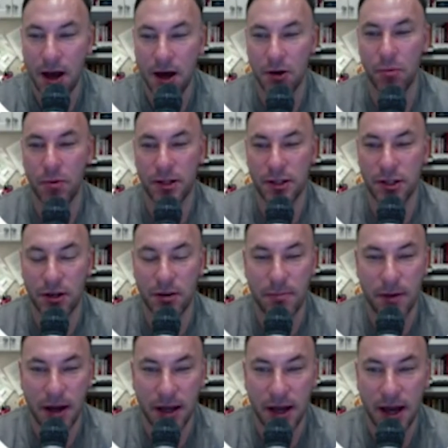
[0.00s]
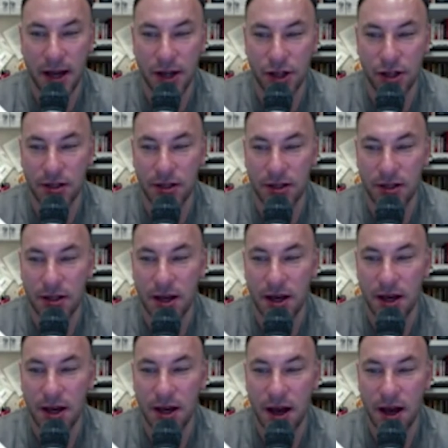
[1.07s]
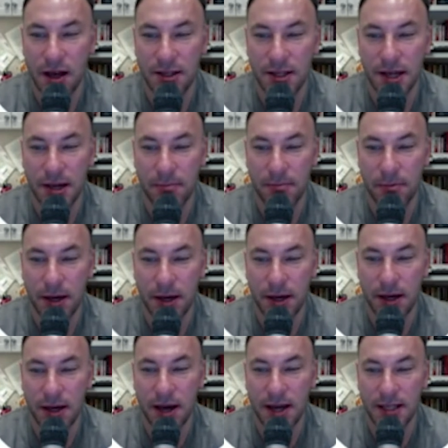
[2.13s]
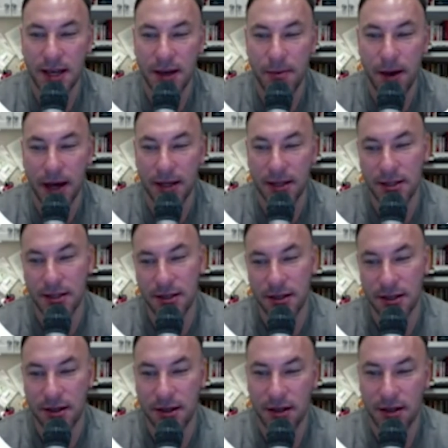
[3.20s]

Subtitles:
with certain medications. TMP, SMX,